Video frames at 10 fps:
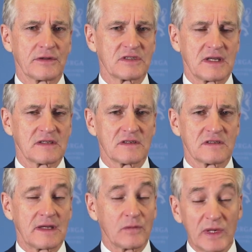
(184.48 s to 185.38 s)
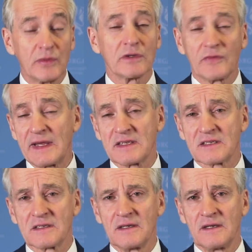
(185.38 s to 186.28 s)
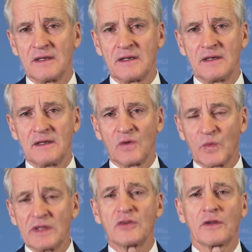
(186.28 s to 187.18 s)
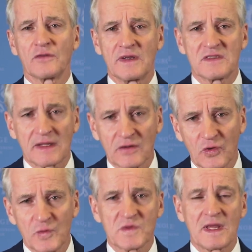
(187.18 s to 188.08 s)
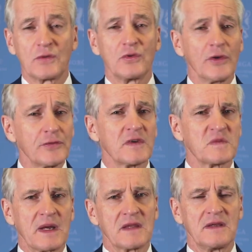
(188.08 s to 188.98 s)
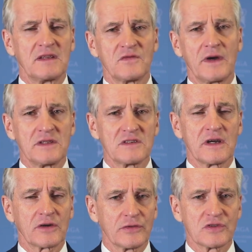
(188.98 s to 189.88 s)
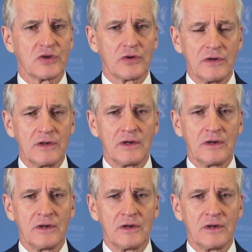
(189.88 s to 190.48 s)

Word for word: consensus. And we will raise with countries and groups that do not respect these rights our concern